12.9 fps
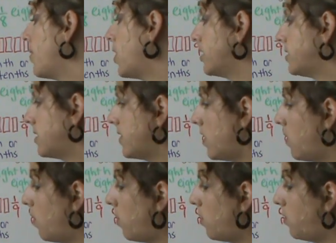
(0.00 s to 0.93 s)
parts in the
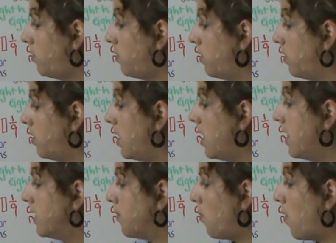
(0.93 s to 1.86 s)
whole.
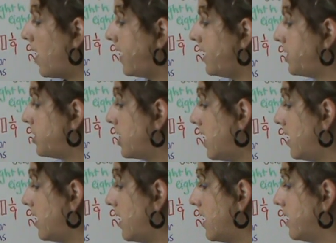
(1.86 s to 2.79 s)
1 is
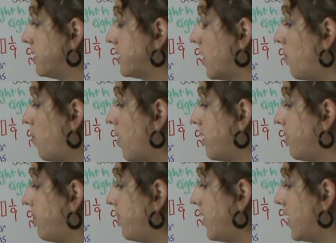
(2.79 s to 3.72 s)
shaded in, so
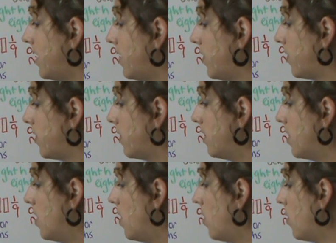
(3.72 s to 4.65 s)
1/5,
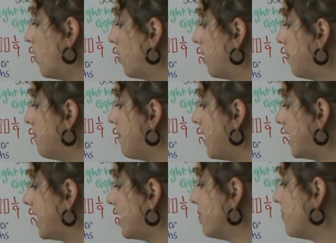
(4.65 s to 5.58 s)
or
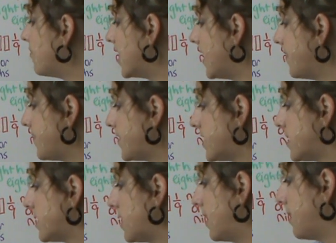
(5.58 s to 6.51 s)
many
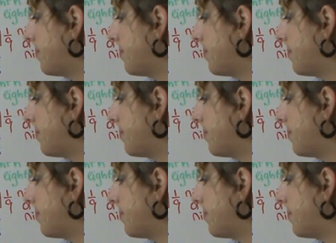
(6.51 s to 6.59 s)
fifths.